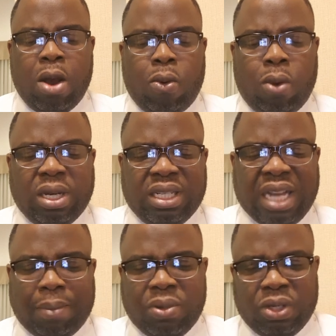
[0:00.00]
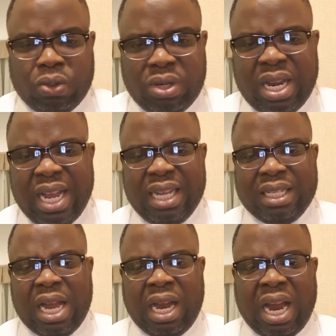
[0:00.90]
what is happening today is
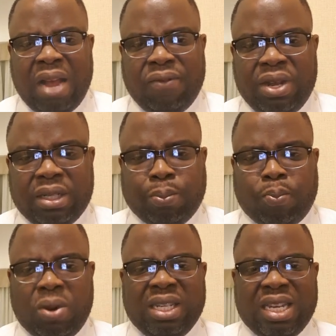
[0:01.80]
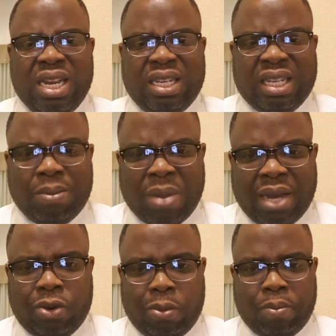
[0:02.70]
that life is placing a
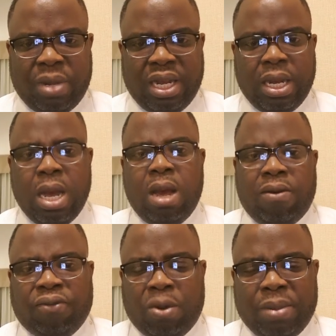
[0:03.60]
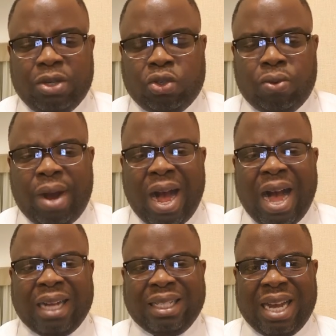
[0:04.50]
demand on me for me to
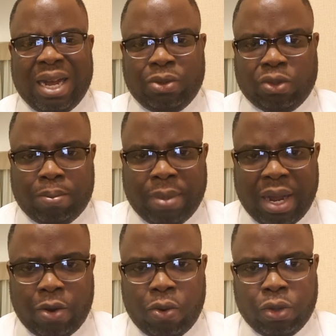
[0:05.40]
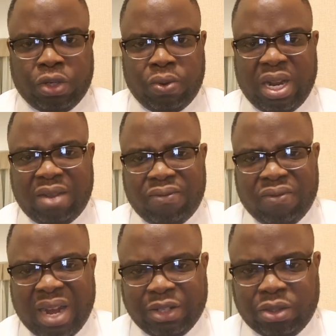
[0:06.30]
act out my own unique
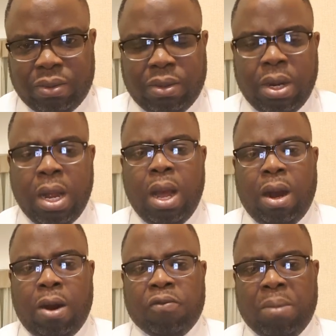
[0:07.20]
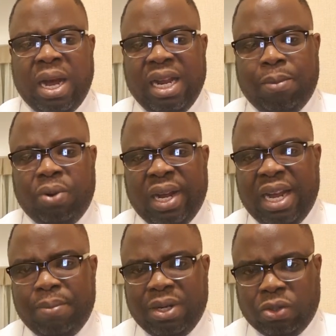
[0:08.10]
version of my
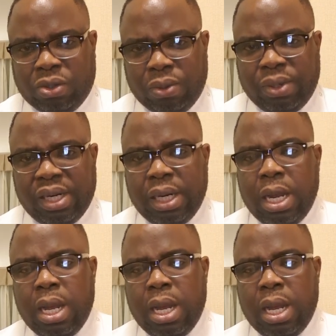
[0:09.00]
Abrahamic story,